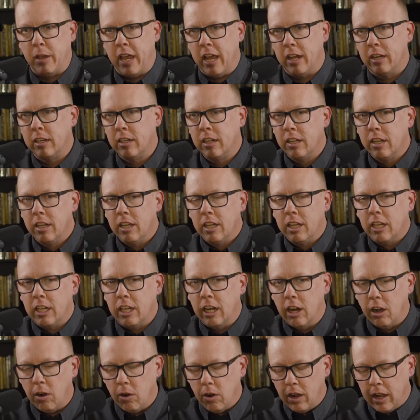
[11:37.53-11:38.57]
man,
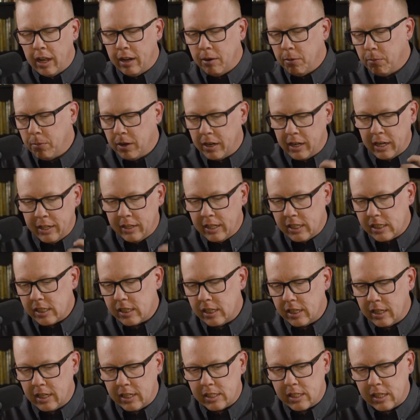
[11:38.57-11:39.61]
you know. And but in
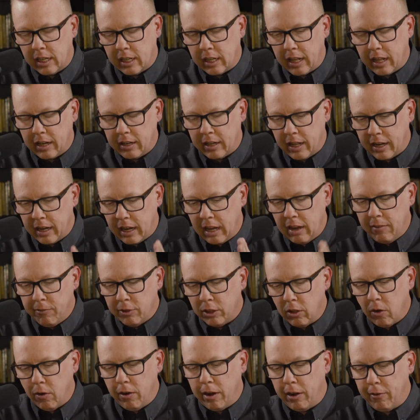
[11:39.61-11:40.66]
this this thing that that
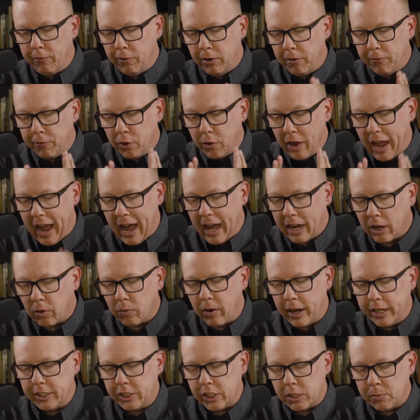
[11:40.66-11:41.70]
even though even if you had a
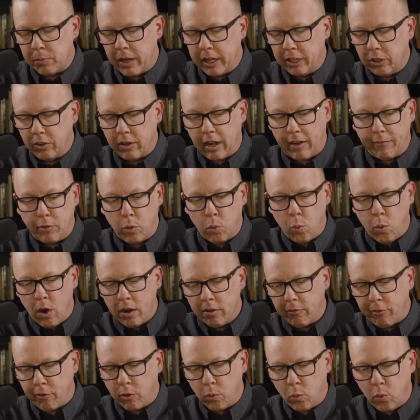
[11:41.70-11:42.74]
righteous man, you could have a
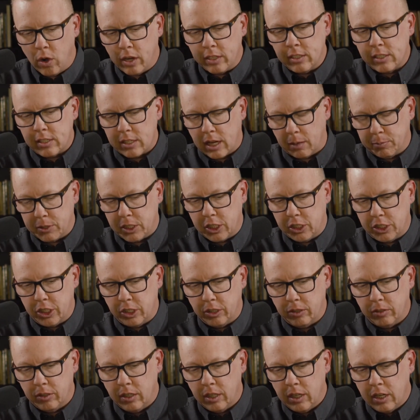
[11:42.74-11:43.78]
one for one
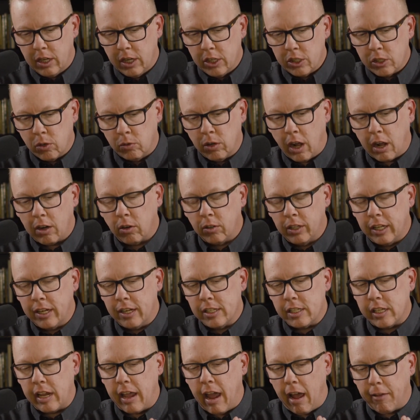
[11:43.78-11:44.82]
substitute. So not only
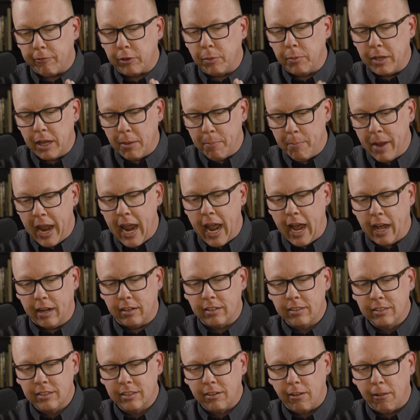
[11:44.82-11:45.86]
does he have to be a
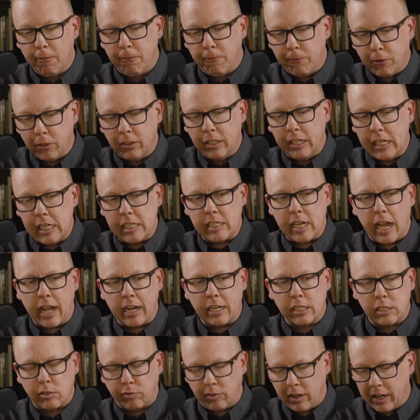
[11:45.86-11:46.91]
man, fully
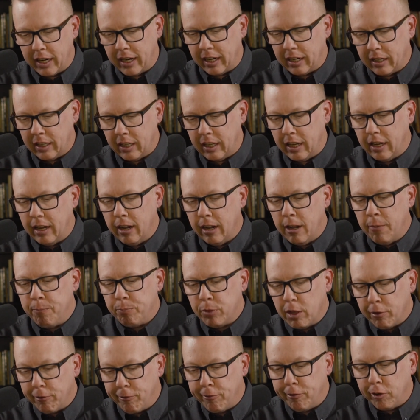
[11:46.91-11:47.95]
satisfying mm-hmm. the
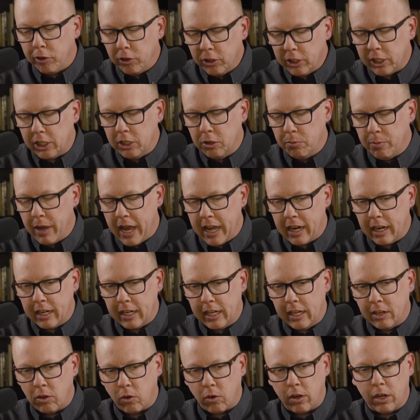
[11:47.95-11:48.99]
the full
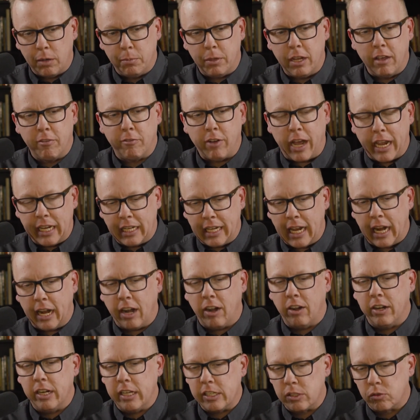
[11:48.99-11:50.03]
humanity in order to be a
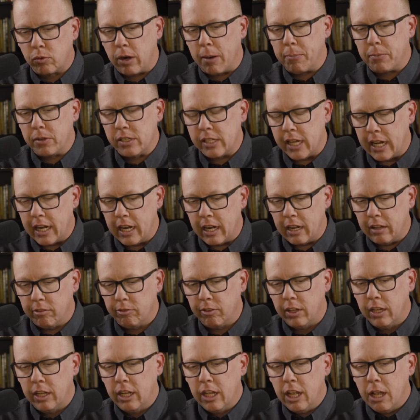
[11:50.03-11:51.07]
vicarious representative
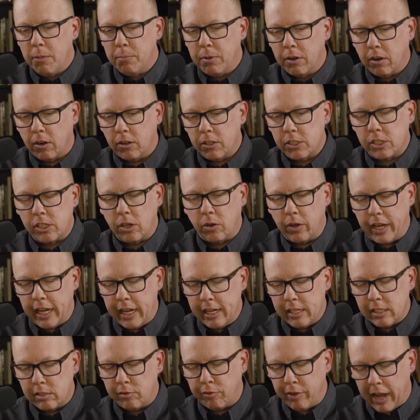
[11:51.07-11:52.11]
but also
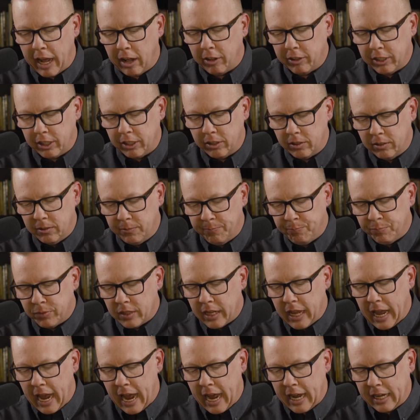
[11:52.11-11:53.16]
his value
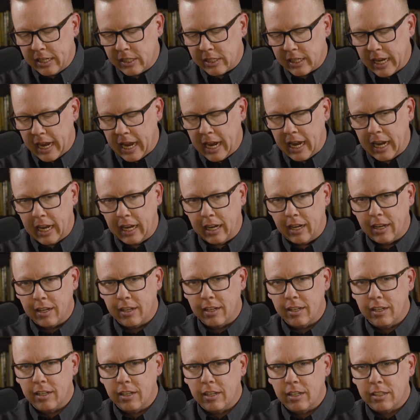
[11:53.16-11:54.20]
as a
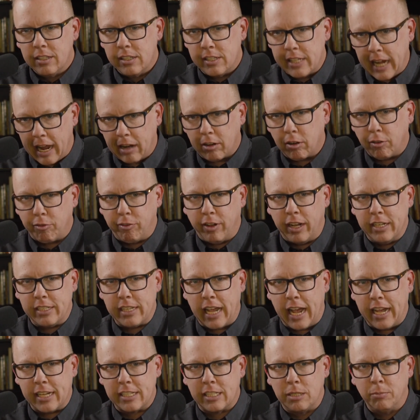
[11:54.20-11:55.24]
sacrifice
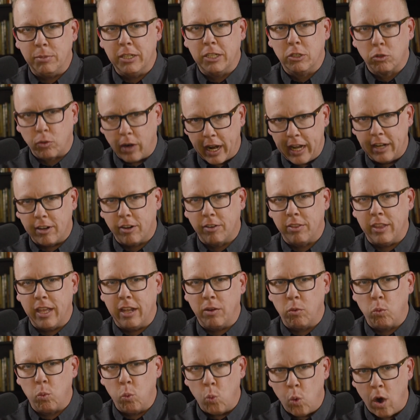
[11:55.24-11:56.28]
has to be greater
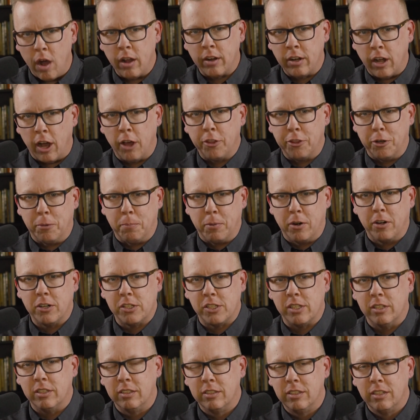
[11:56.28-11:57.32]
than one other
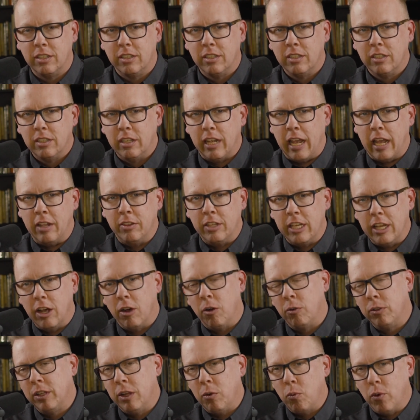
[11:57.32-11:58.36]
person mm-hmm. and the
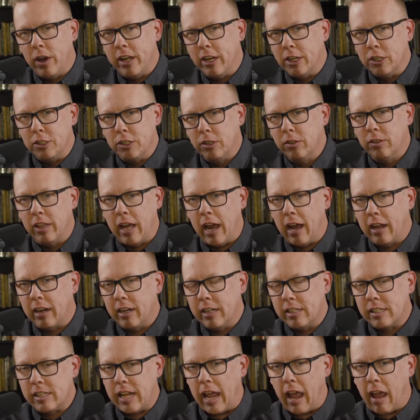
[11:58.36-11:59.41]
only way to do that
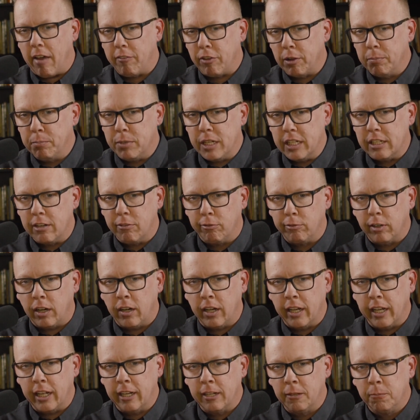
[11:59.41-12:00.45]
is to have him be
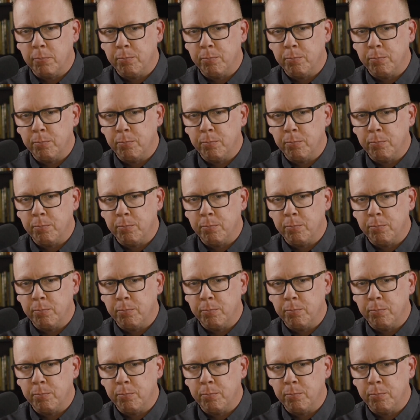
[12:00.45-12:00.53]
divine